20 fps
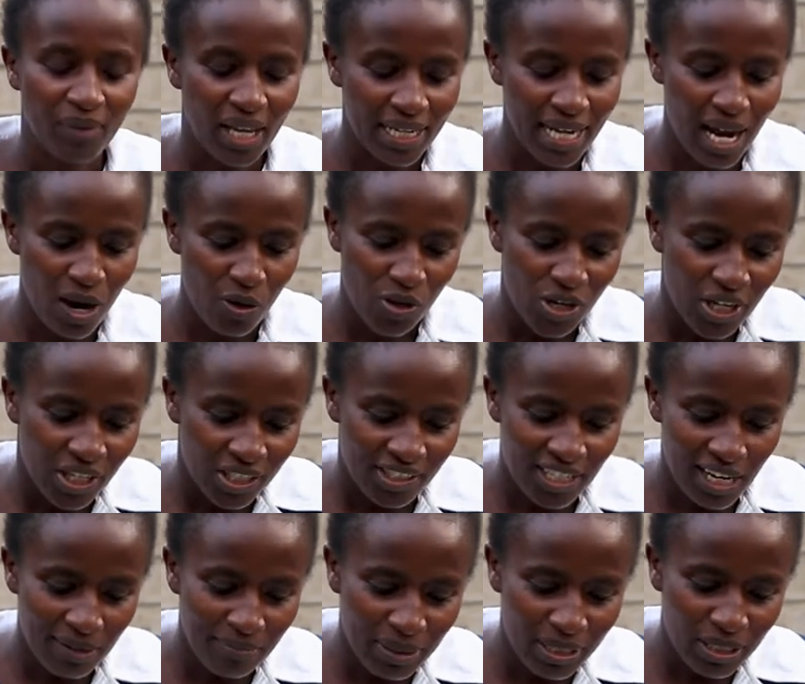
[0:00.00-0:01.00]
Now,
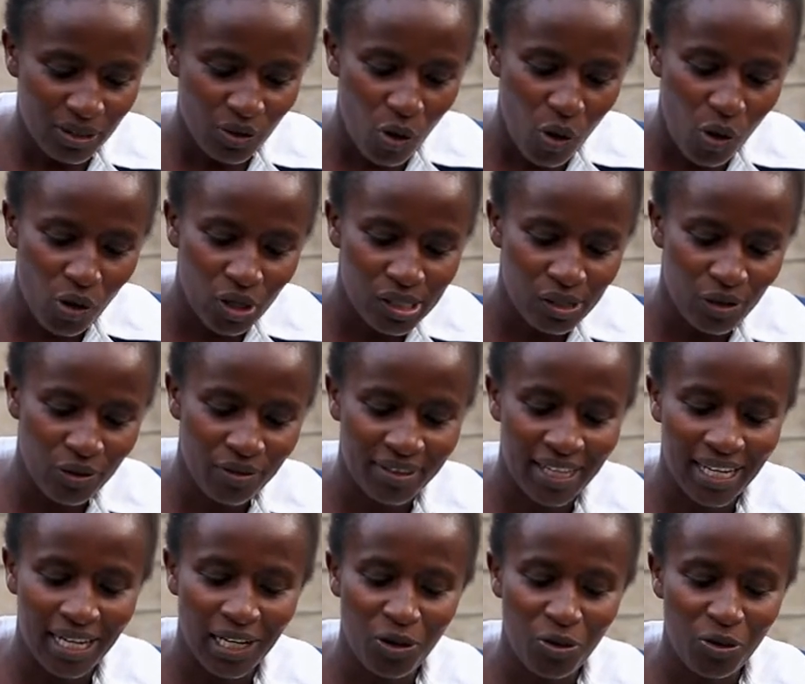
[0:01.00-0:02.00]
Jabez called on
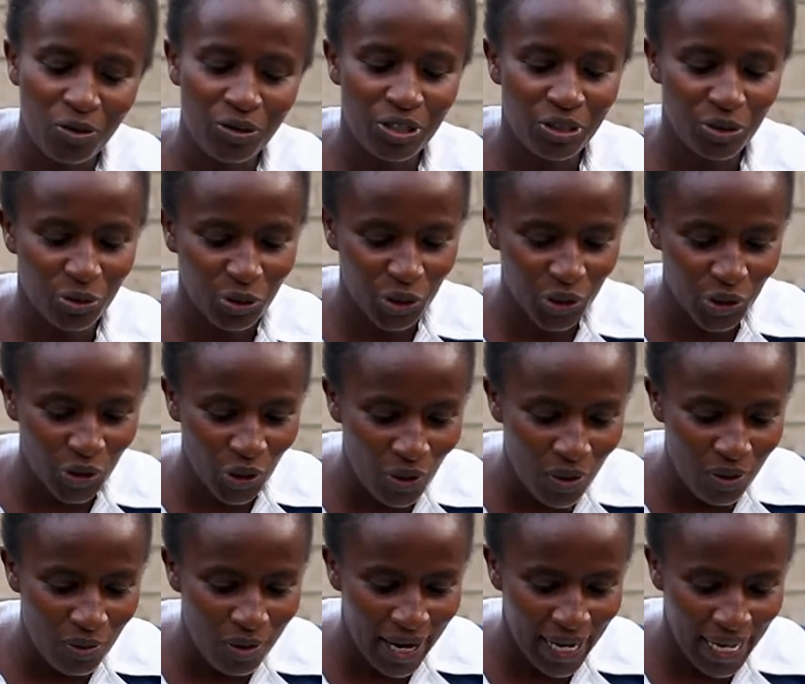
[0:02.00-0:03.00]
the Lord to
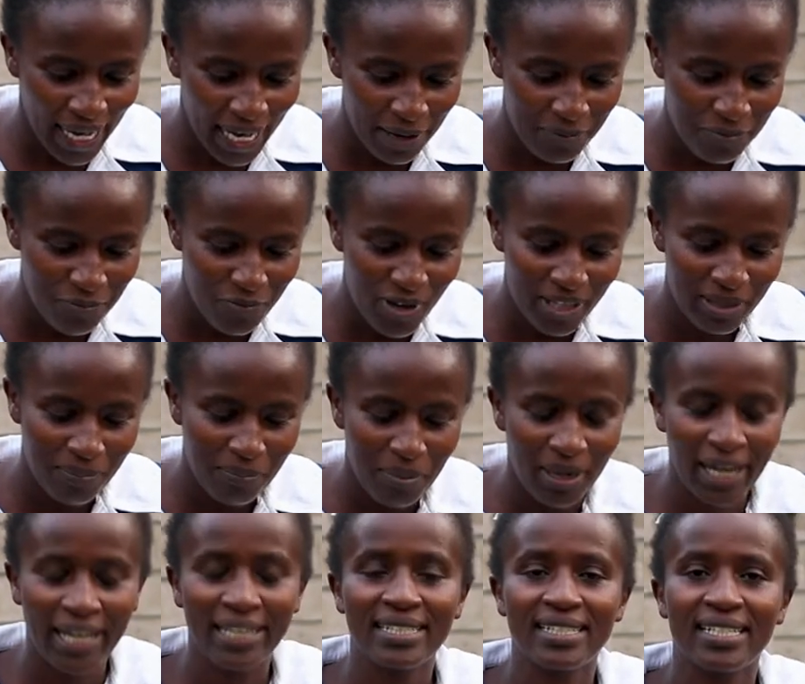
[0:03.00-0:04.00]
shower him with
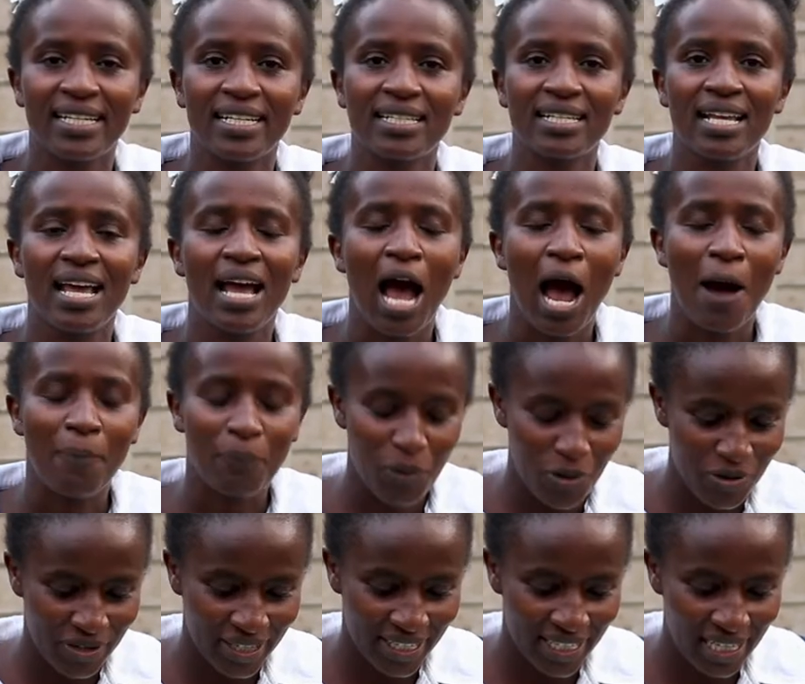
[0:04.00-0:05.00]
blessings
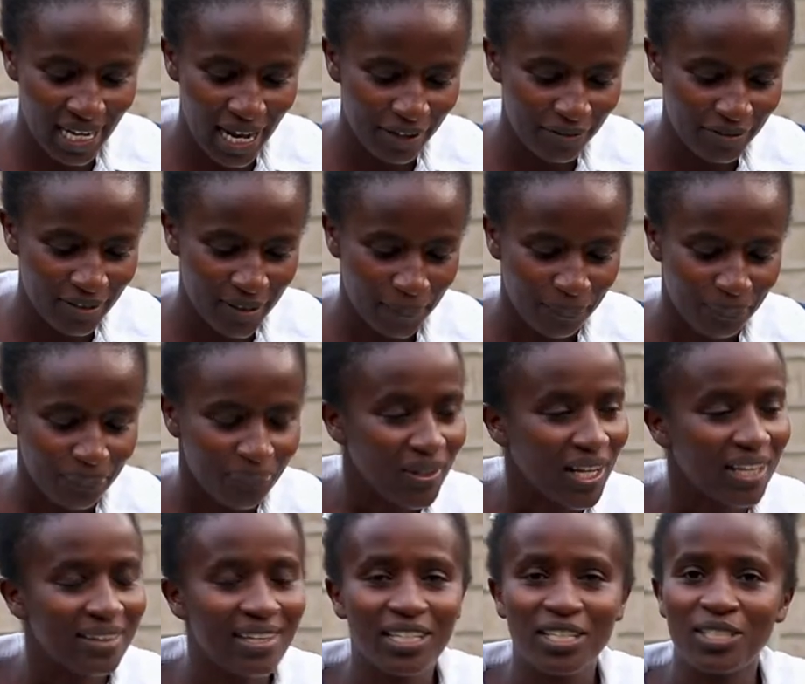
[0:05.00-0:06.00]
upon his life.
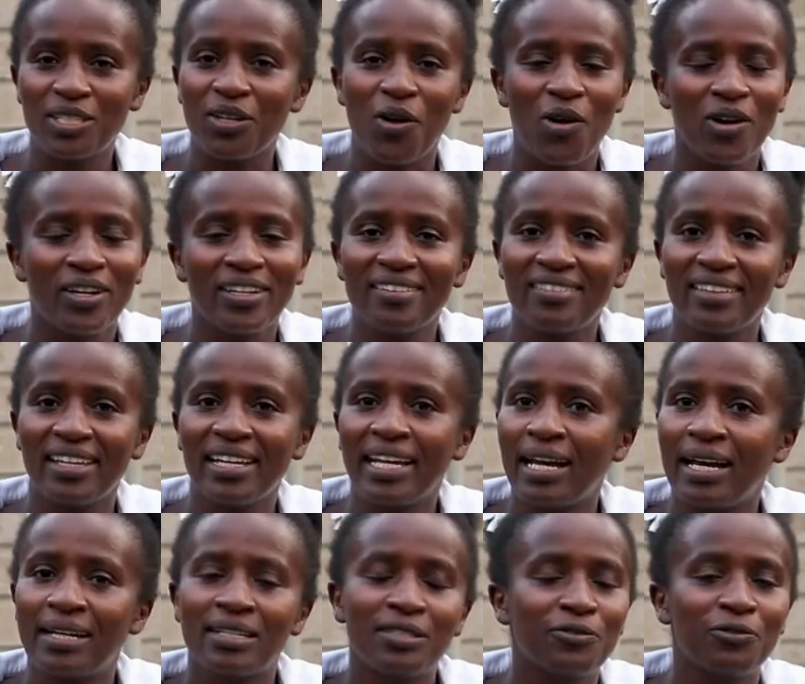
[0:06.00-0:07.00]
That is the only thing he
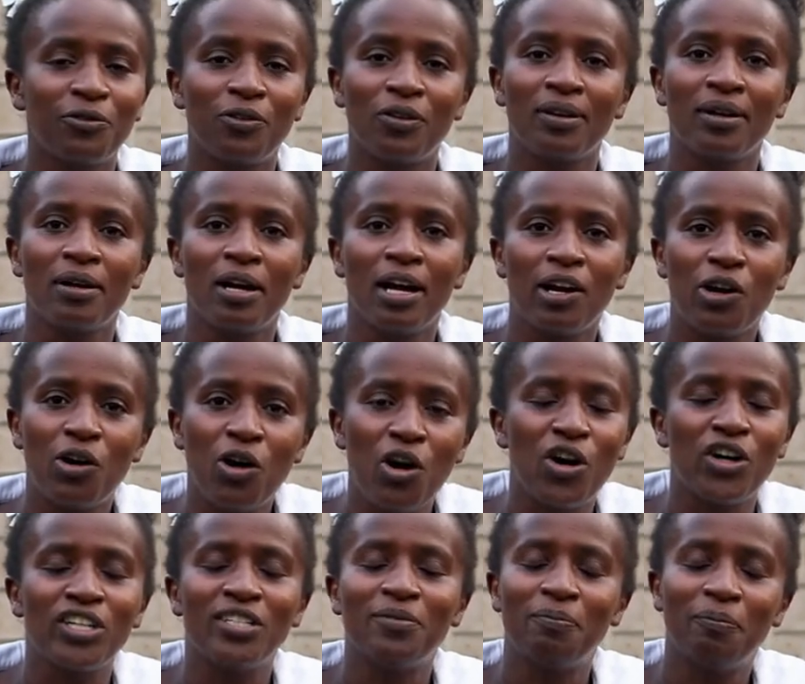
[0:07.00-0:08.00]
had for.
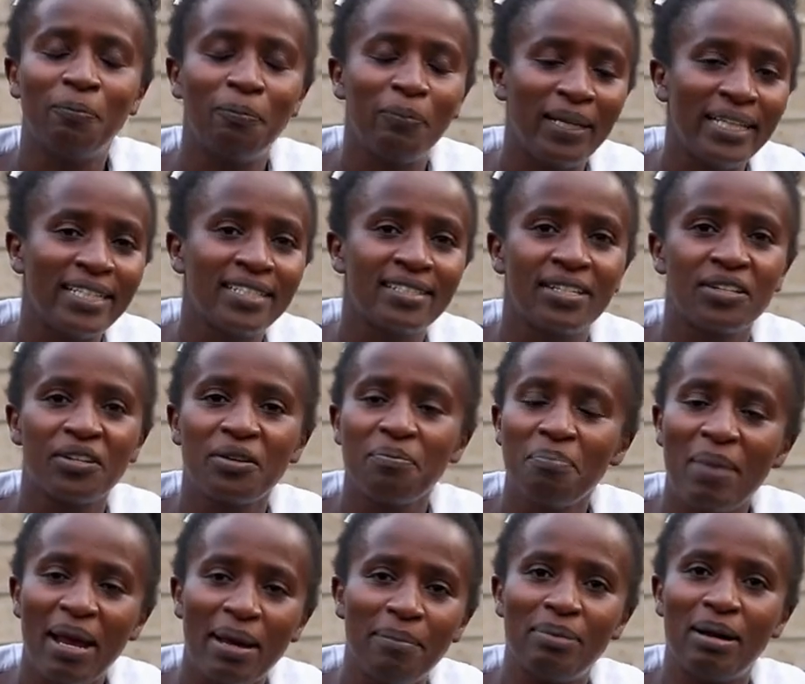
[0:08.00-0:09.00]
God, please
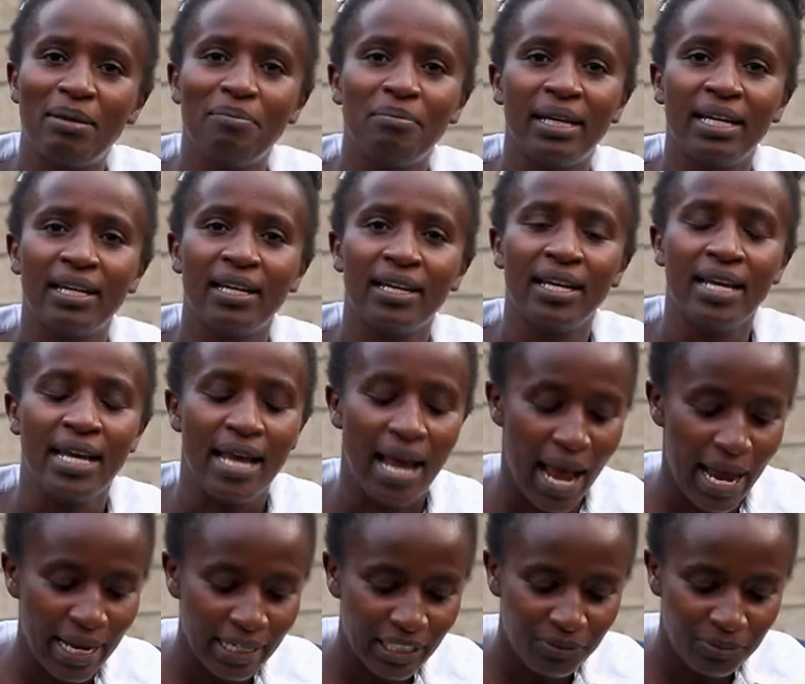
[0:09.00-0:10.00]
remember me
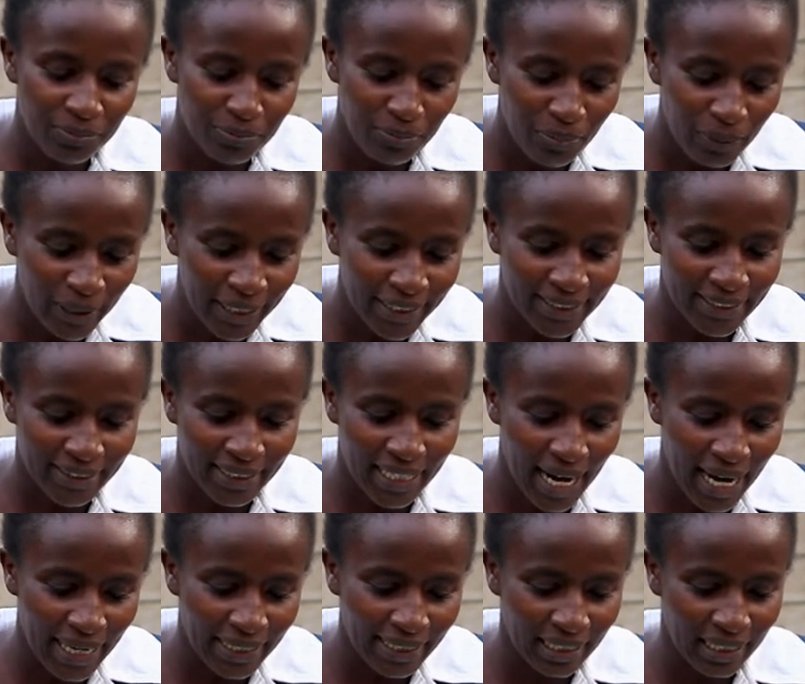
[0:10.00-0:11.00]
and please
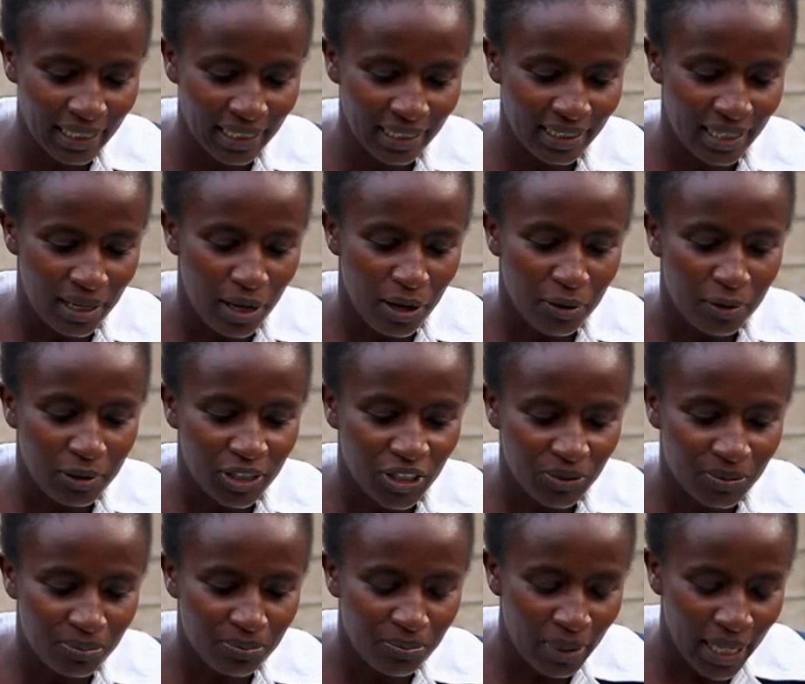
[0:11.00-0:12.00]
kindly
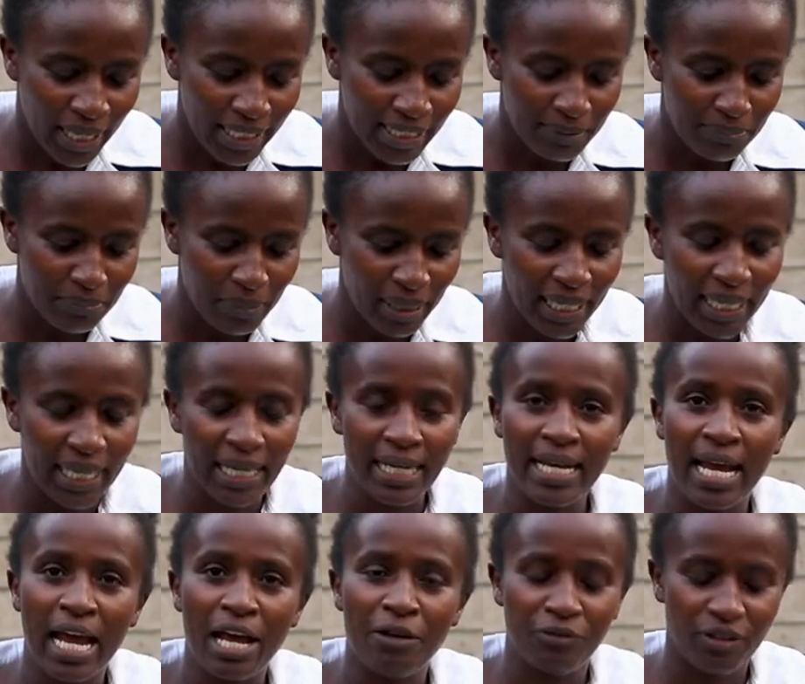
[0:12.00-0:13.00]
bless me
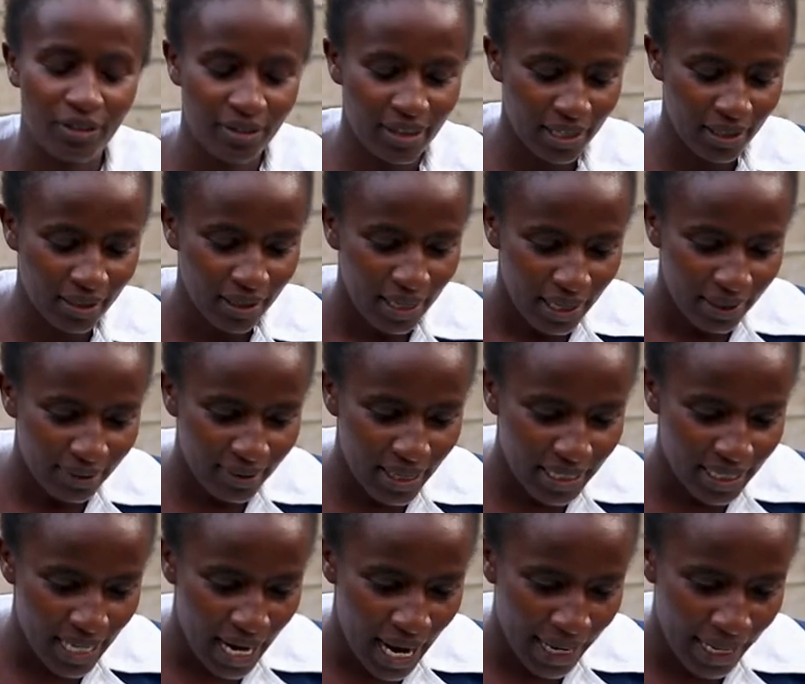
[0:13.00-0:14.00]
in everything
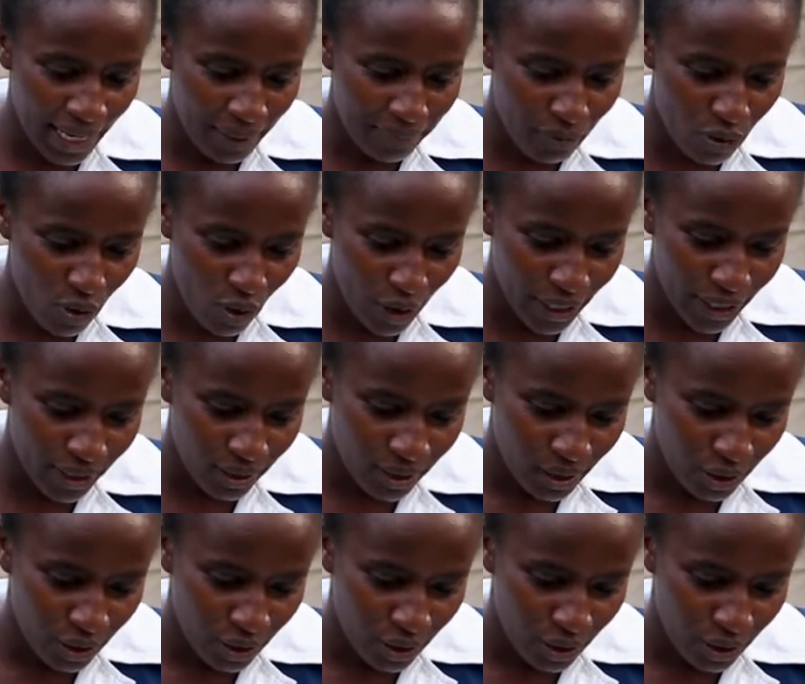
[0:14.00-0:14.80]
that I am going